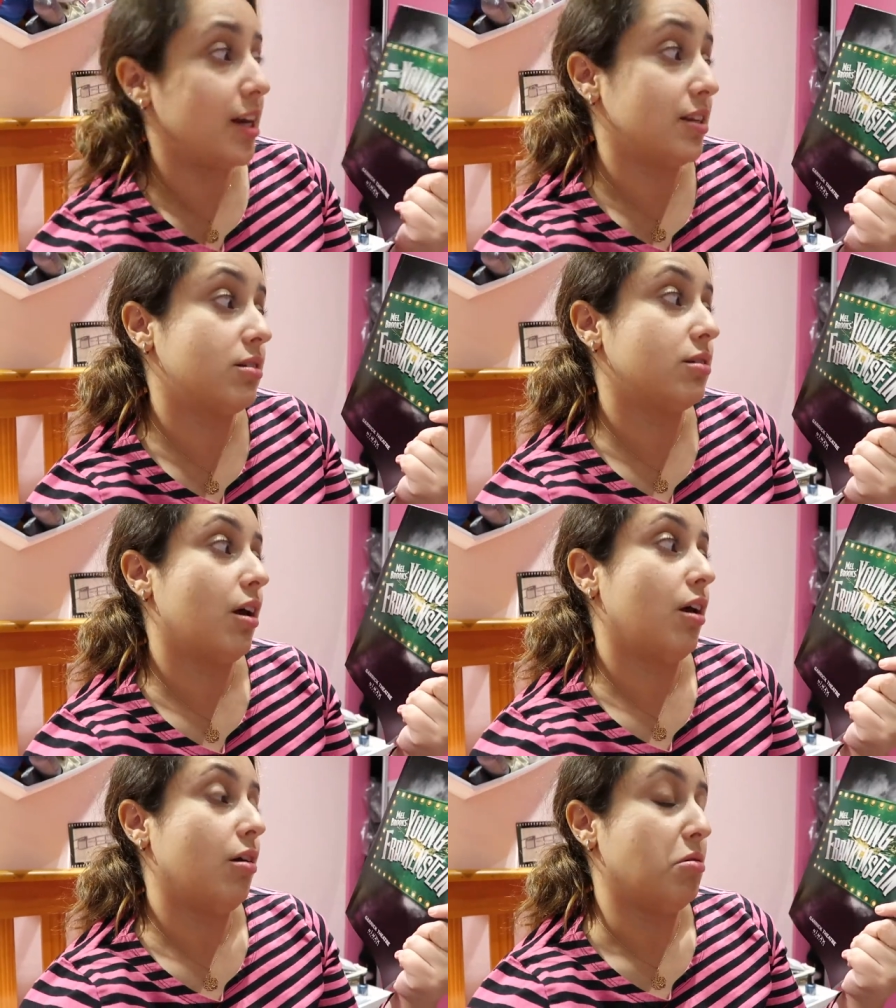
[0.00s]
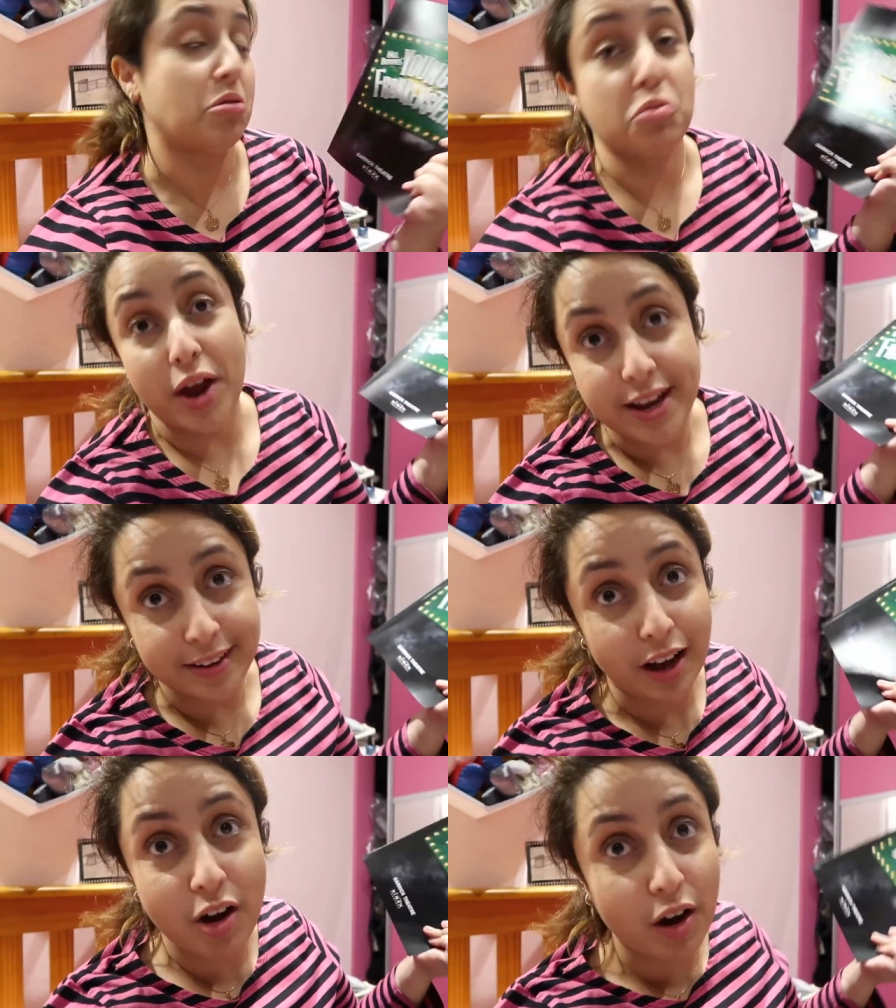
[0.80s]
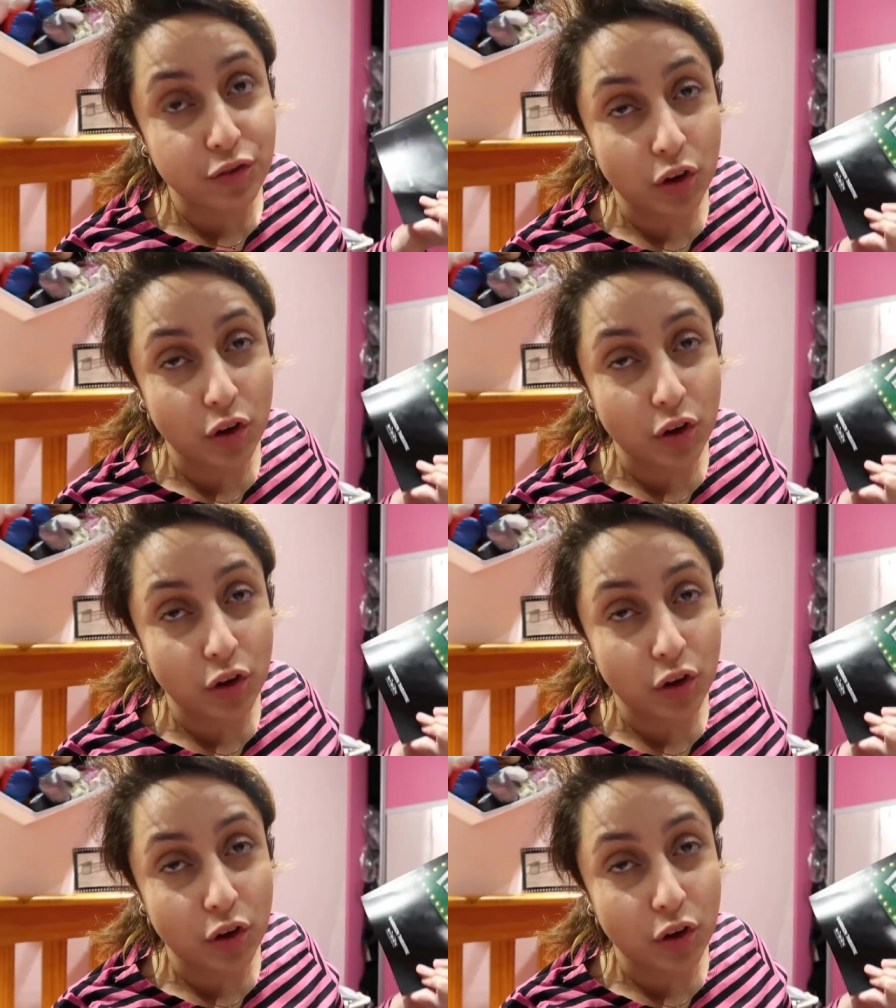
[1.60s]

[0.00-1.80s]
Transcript: It's great. Like, I can't